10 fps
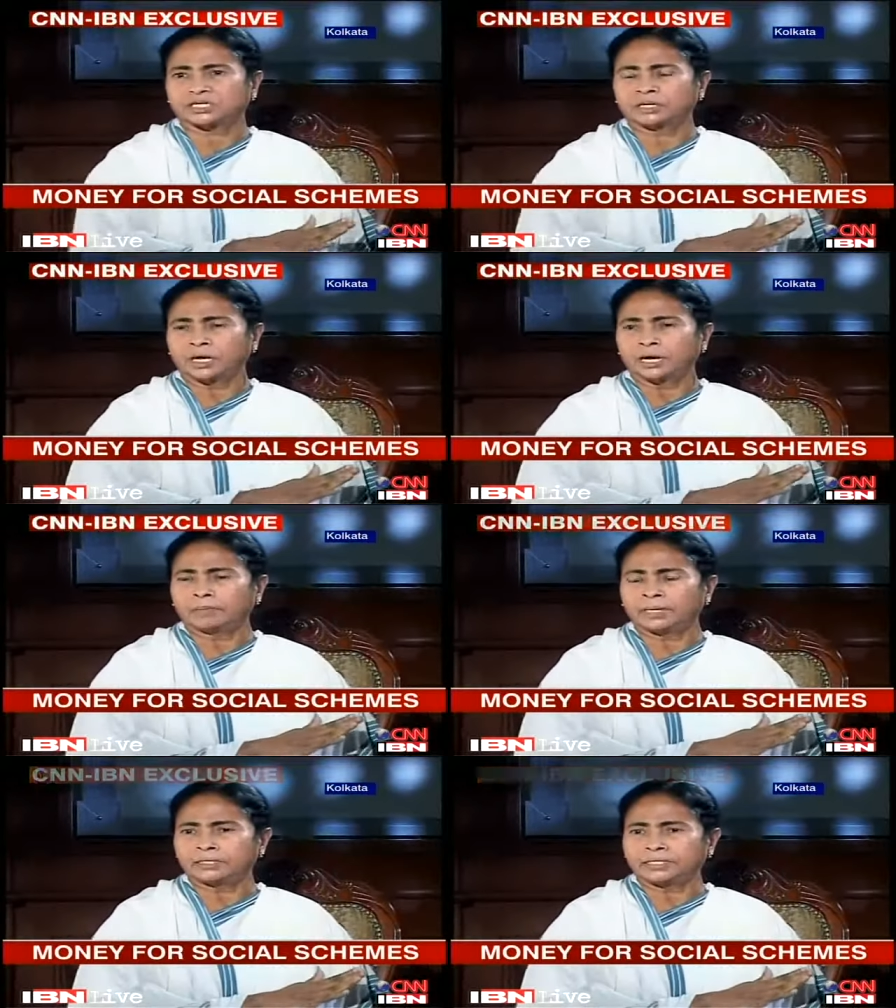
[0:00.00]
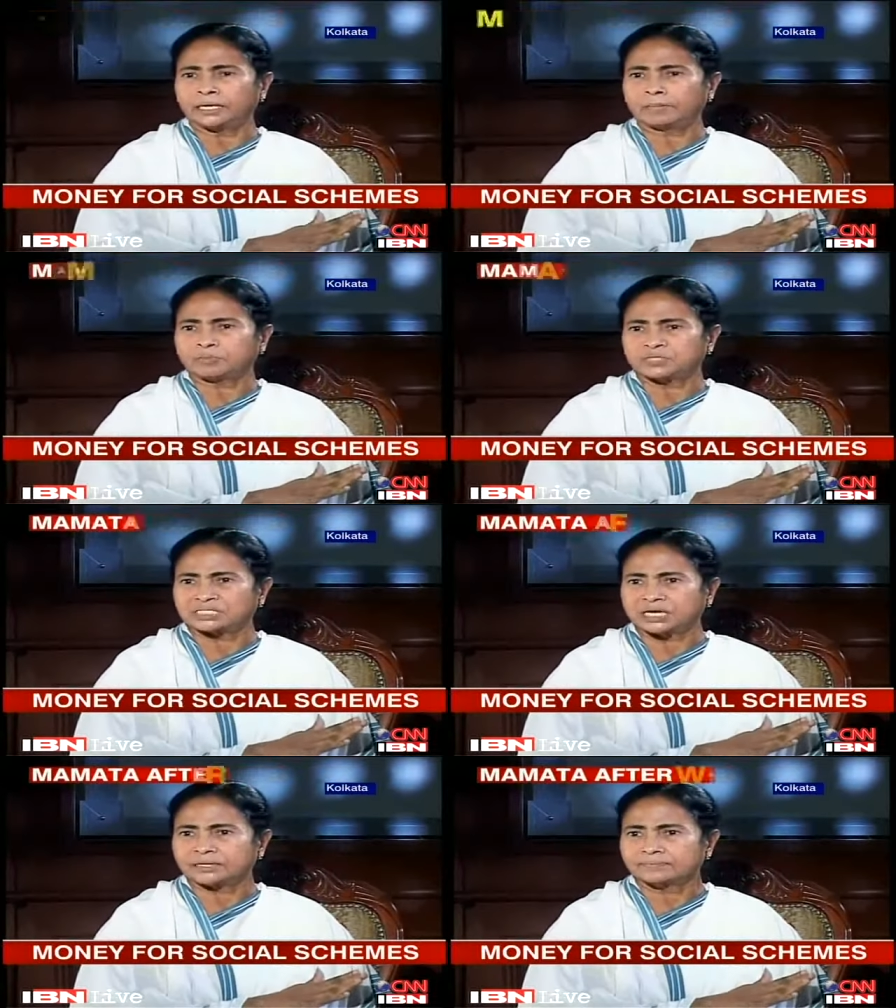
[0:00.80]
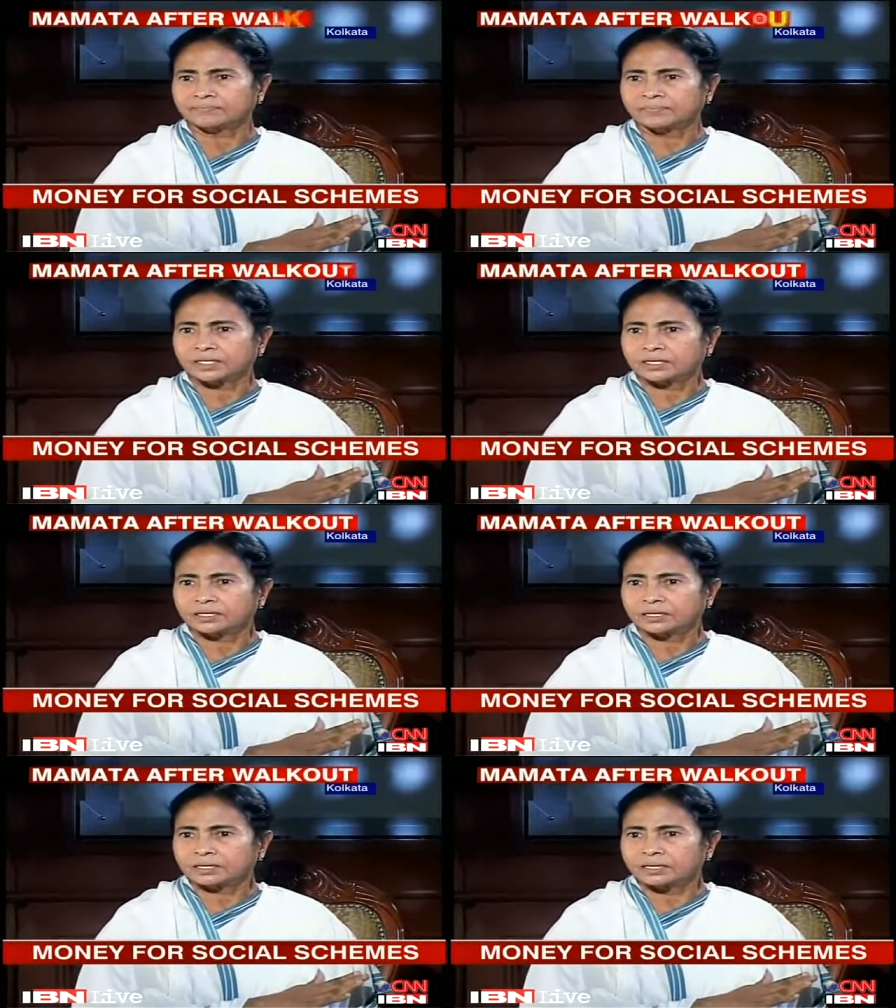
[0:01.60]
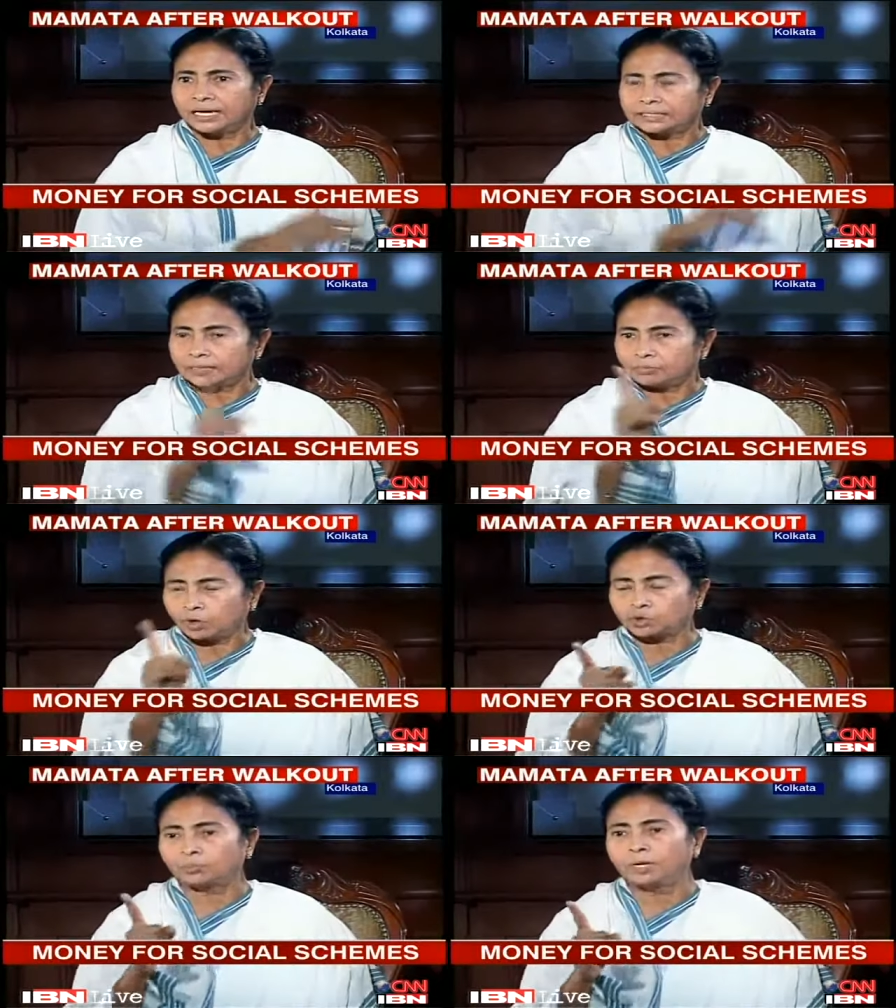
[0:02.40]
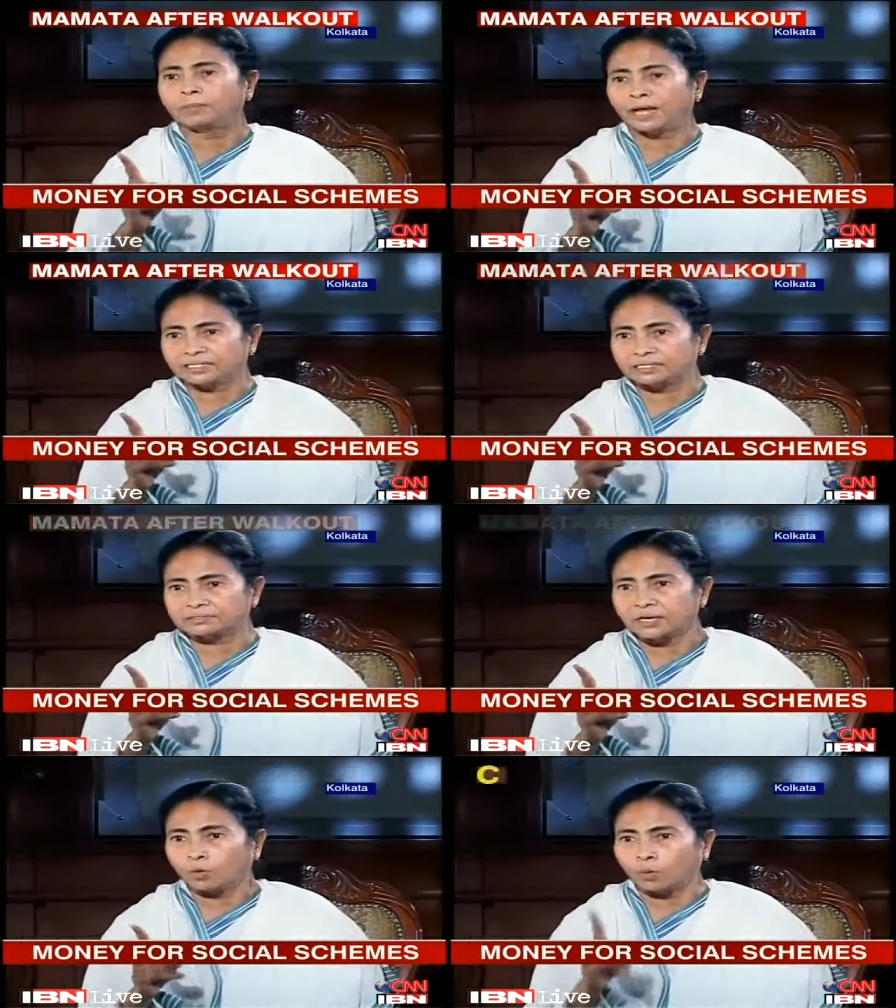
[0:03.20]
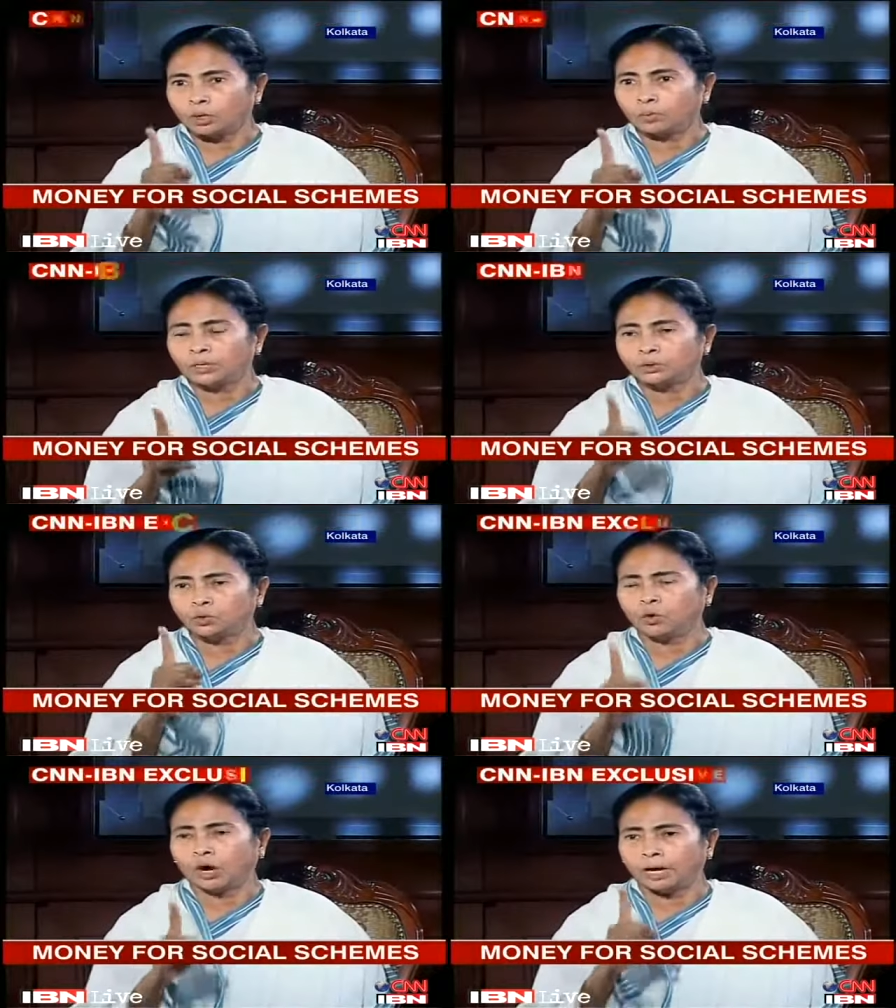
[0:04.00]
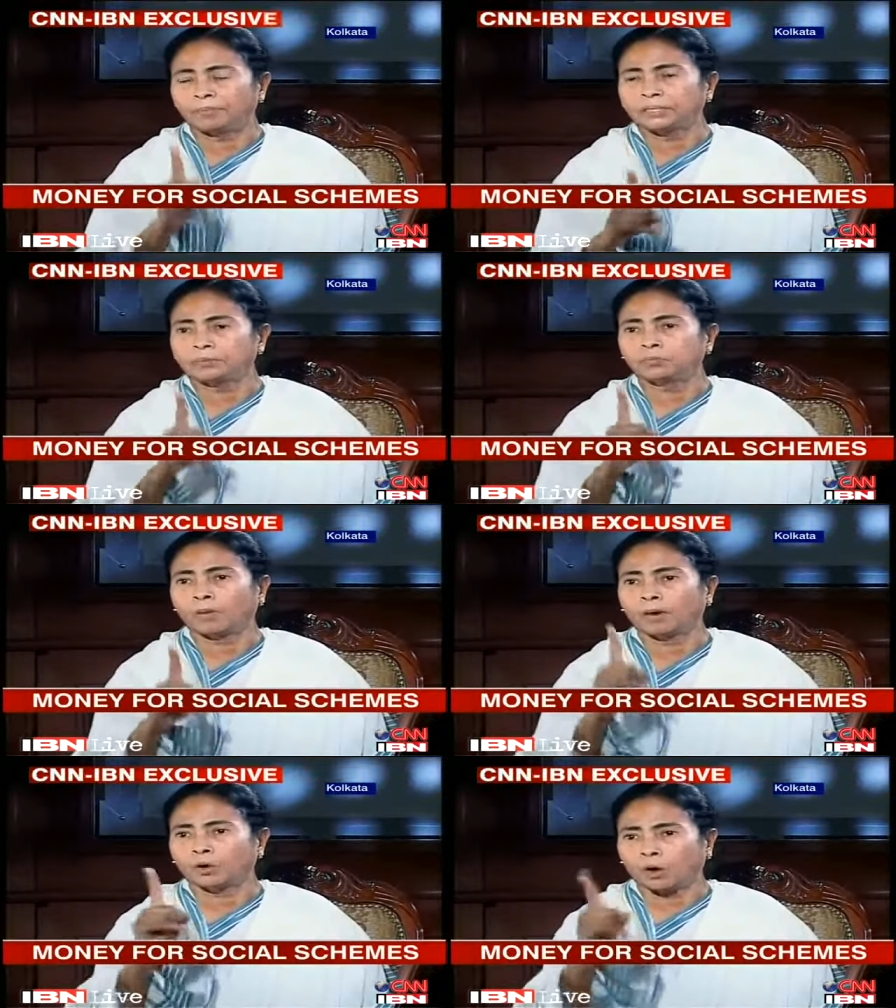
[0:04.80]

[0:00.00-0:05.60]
state in the name of central. Let them not to behave like this. We will do everything from our own.